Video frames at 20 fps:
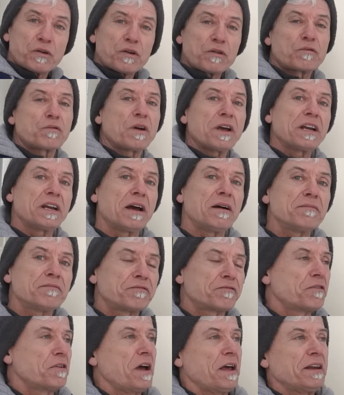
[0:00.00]
right up
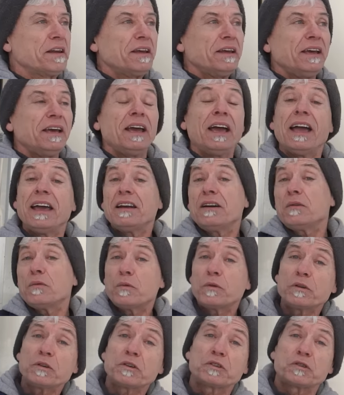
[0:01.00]
front, and it
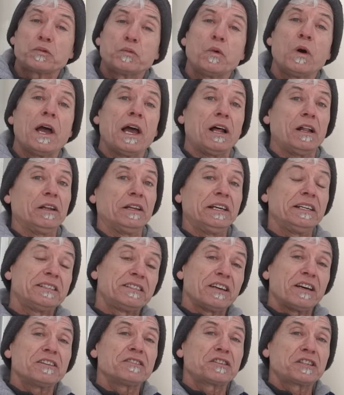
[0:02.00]
works well. It
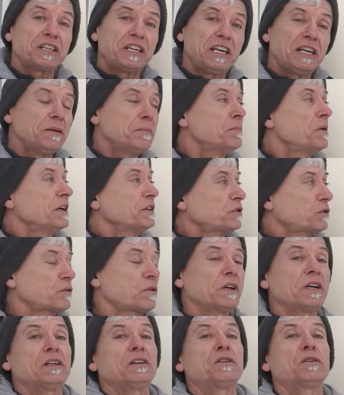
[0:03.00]
does keep my
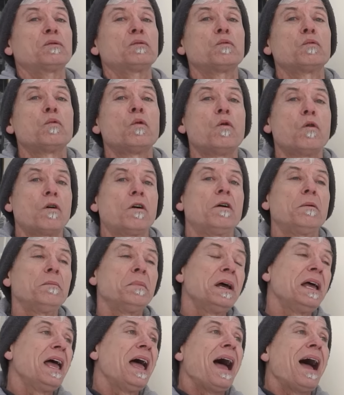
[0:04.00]
trailer warm.
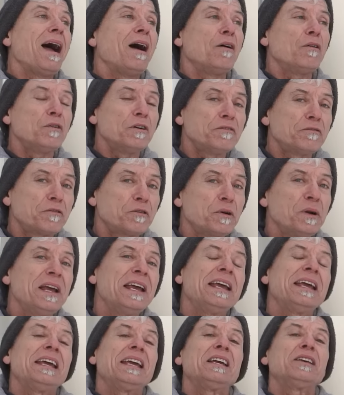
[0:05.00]
However,
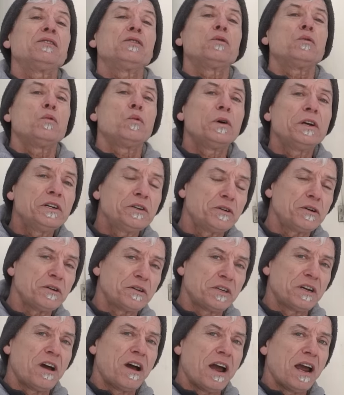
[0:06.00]
in the winter
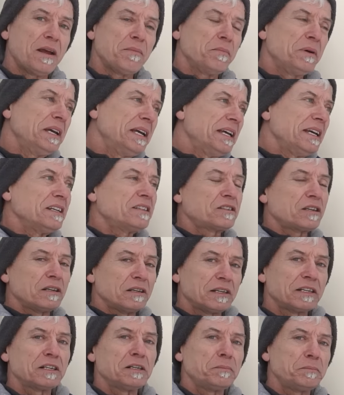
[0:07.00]
time, it's a
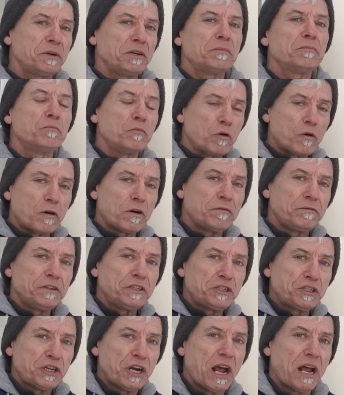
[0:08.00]
little bit more of a
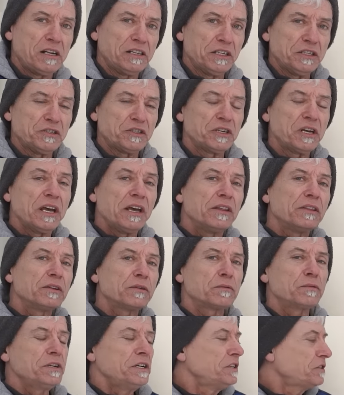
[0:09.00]
challenge. And the
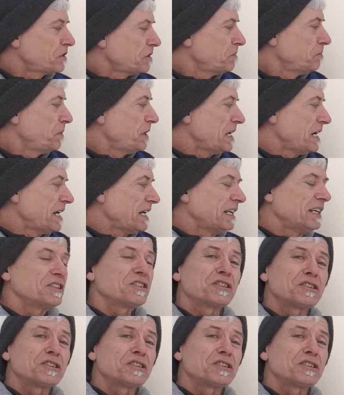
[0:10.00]
reason being, it's